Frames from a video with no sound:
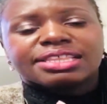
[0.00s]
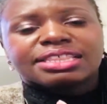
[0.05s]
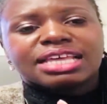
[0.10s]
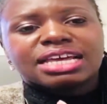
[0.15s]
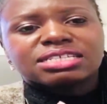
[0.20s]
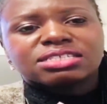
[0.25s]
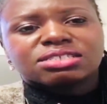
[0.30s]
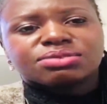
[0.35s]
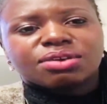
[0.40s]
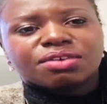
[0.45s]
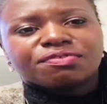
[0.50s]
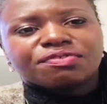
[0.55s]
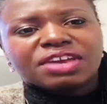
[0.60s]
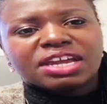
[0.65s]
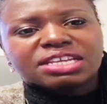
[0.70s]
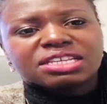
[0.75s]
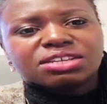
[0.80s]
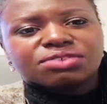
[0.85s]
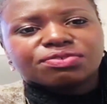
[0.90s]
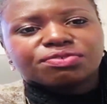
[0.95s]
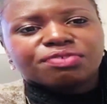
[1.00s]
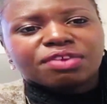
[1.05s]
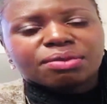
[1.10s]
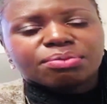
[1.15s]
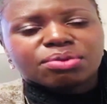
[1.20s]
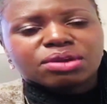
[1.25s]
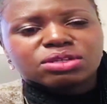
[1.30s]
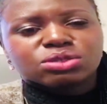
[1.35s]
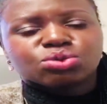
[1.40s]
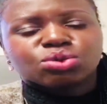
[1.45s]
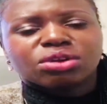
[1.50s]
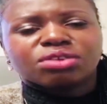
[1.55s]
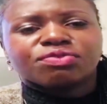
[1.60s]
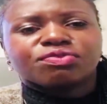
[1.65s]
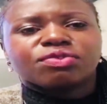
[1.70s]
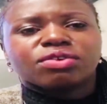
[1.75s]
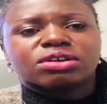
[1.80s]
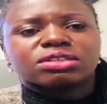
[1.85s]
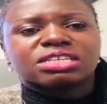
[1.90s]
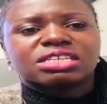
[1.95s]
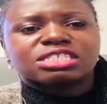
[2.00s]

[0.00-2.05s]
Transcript: That's effective February 24th.